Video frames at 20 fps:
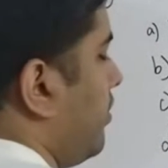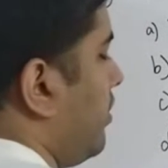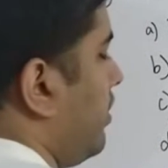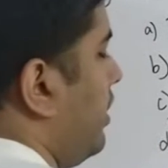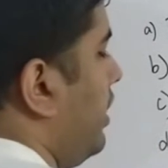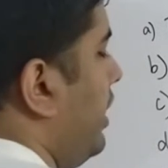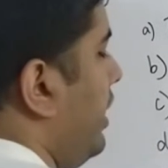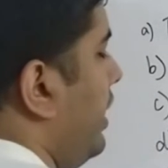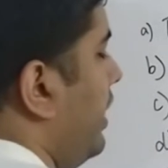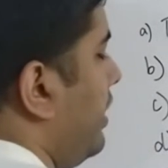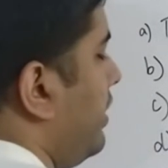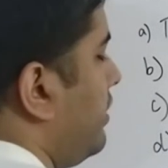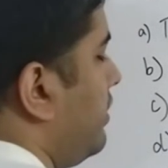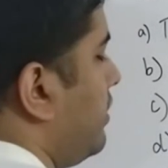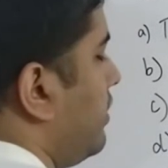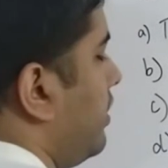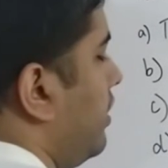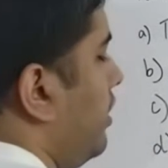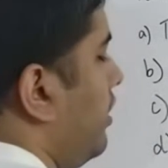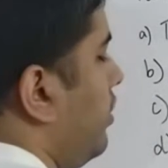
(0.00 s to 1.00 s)

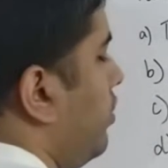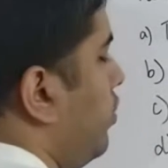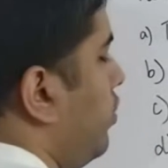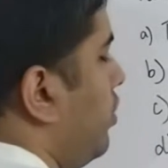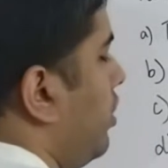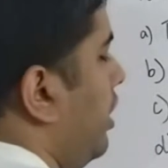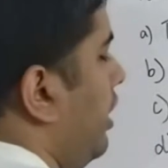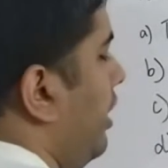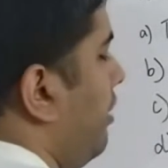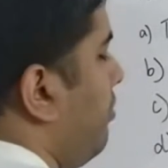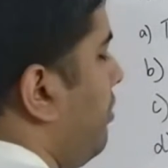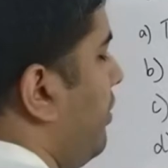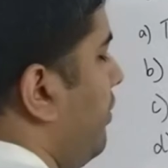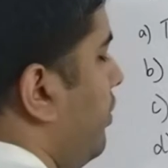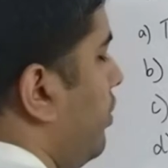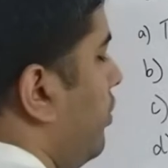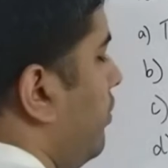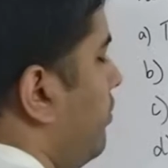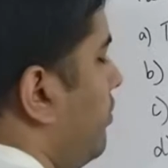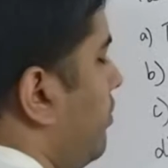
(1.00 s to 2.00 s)
creates a total NPV
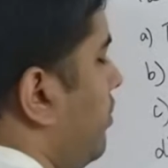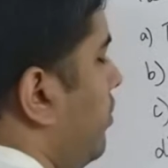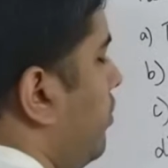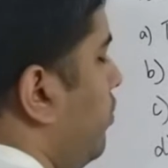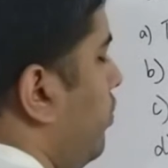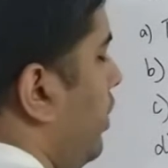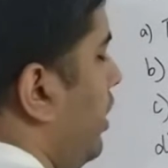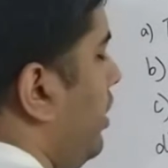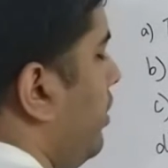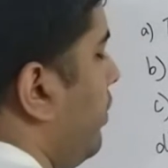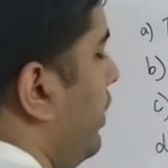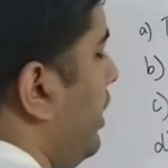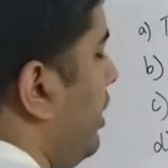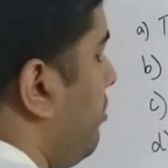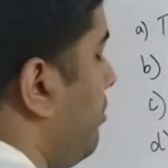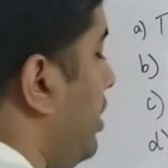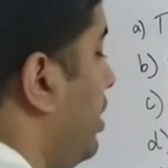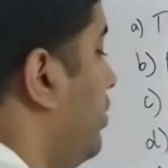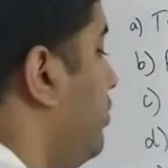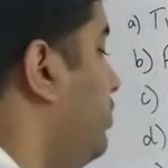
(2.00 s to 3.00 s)
of 120
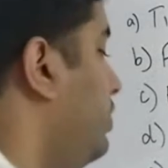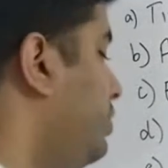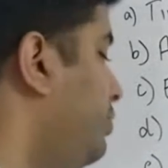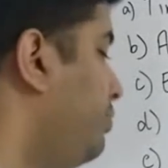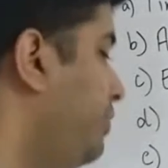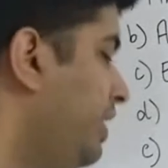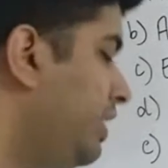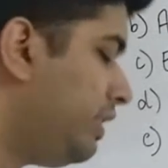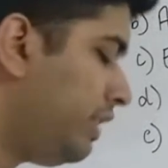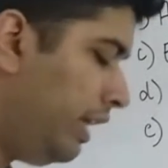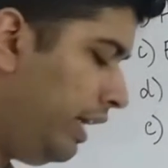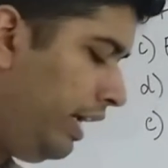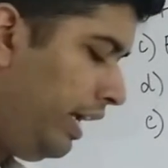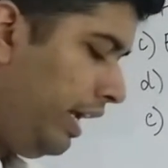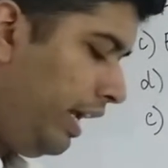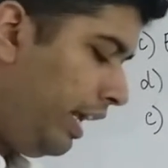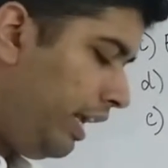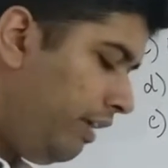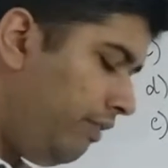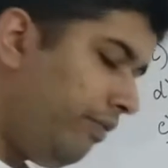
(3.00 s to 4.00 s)
million, which means
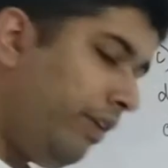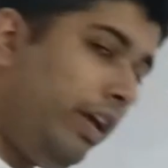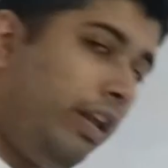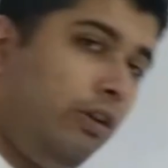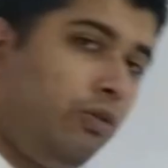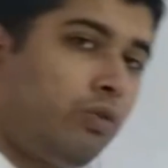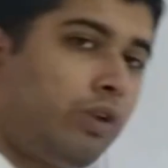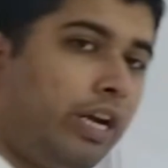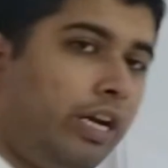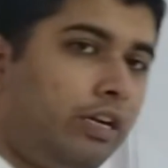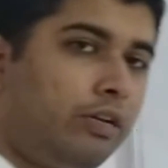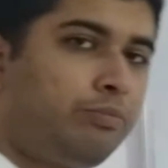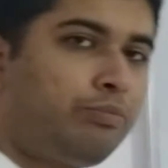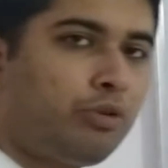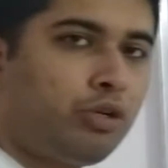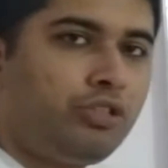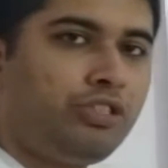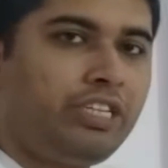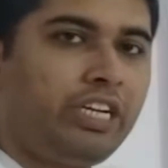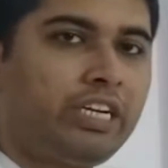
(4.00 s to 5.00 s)
if I look at a
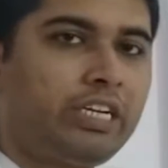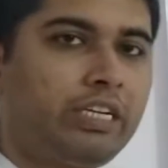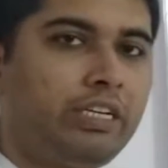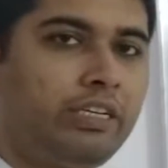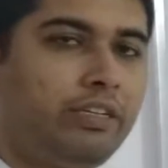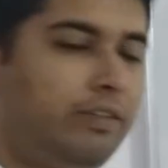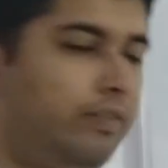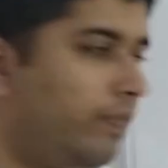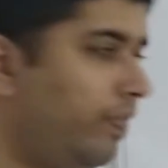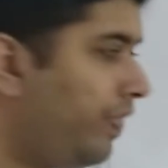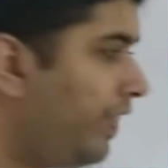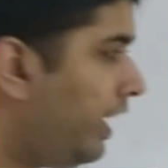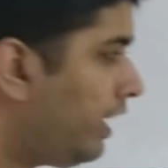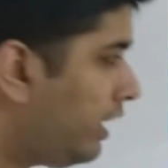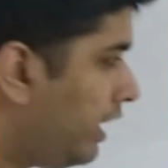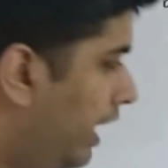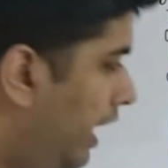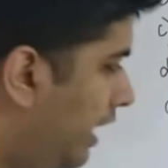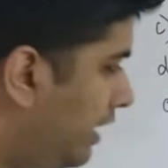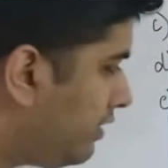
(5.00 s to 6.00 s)
project that
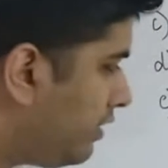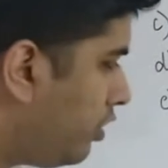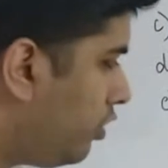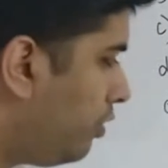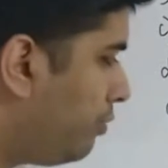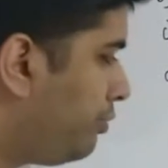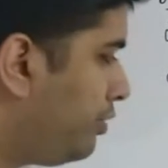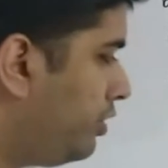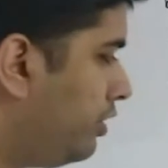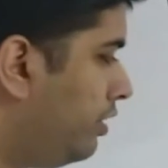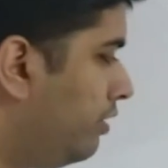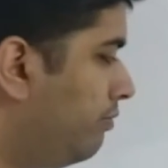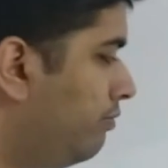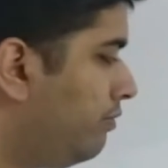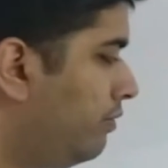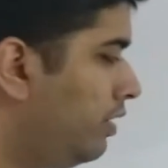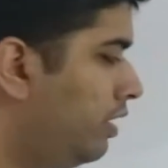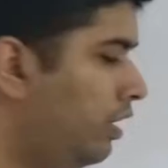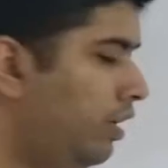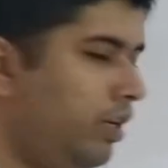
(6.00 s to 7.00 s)
has an option,
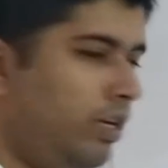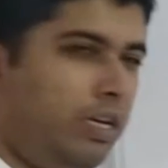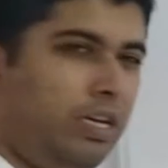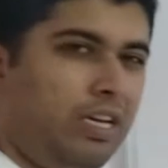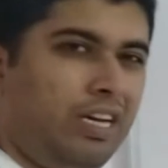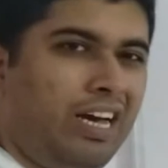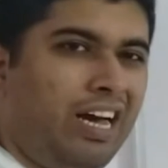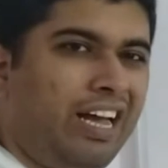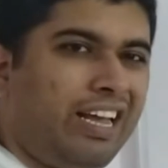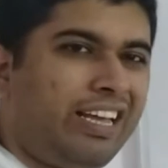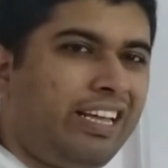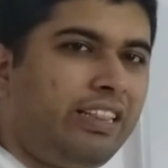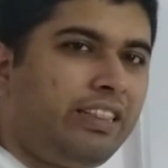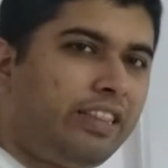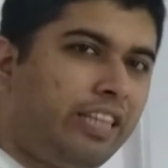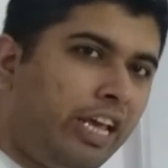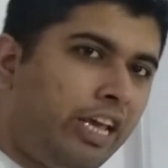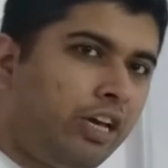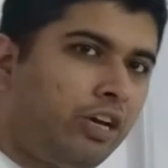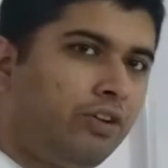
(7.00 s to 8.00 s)
I can
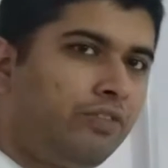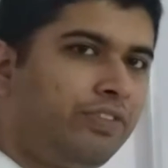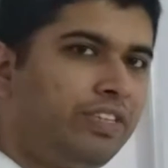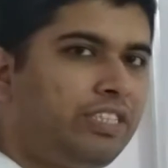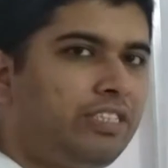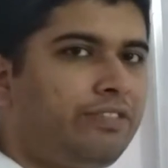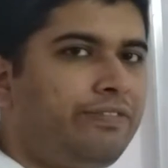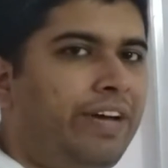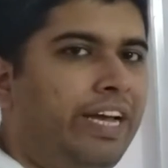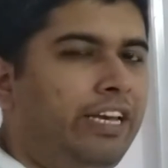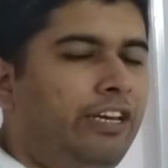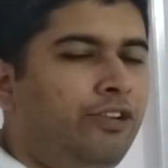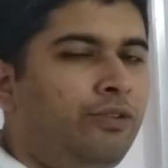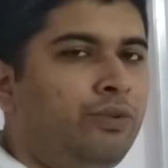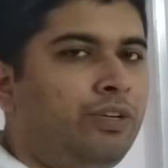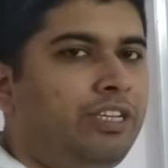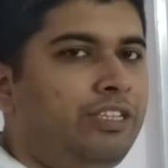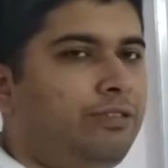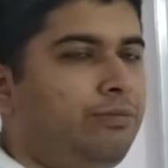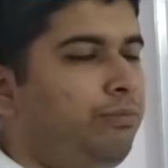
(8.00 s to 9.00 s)
think of its value
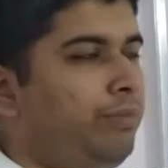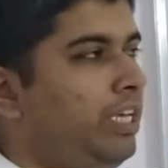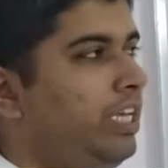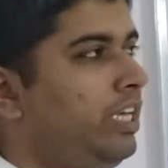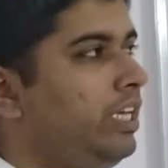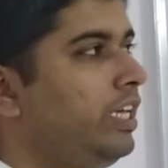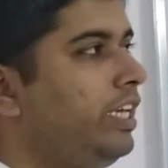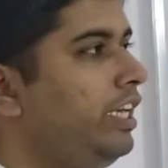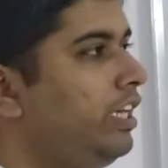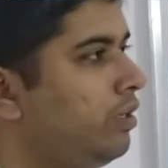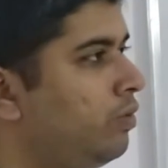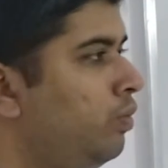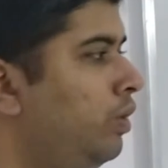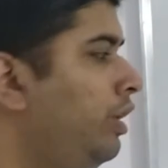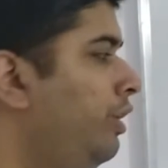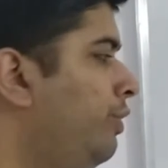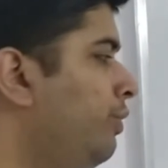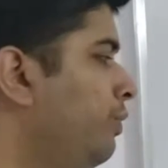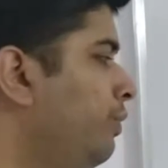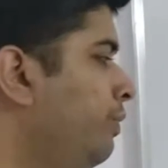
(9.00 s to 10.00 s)
as being equal
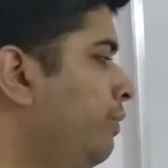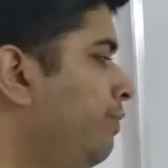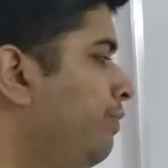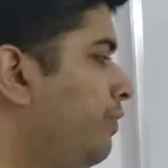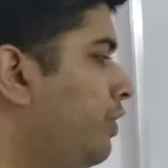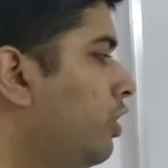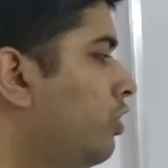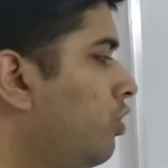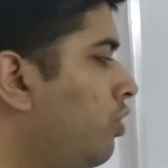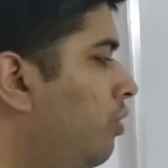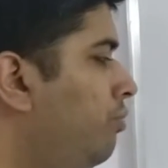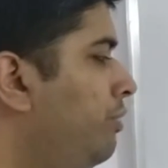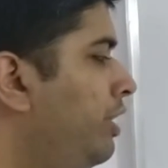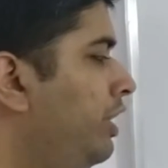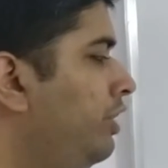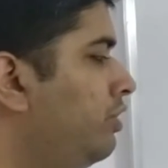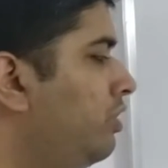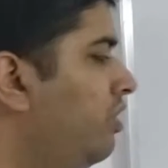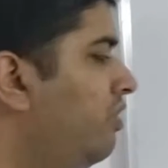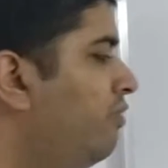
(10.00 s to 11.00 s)
to a
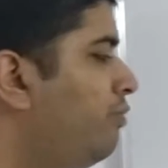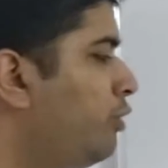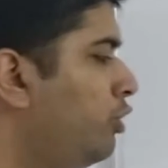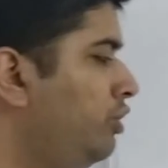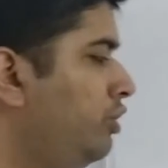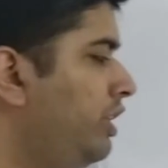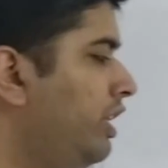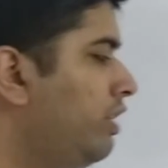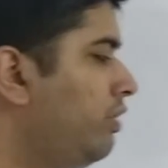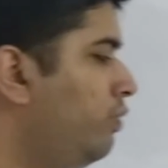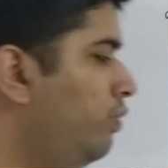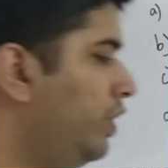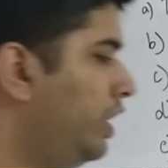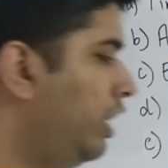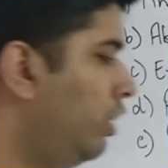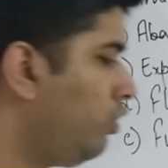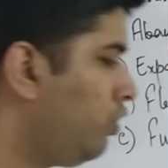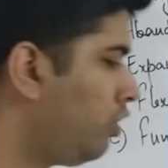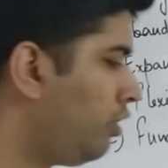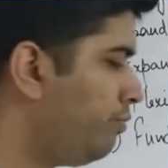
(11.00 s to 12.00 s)
combination of project
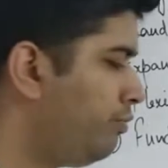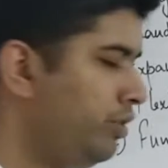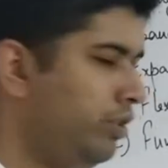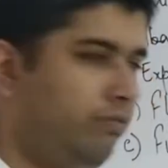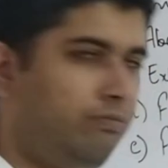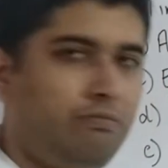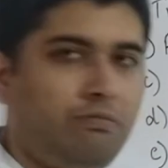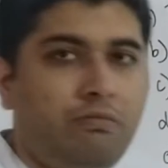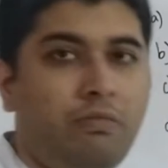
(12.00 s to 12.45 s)
without option.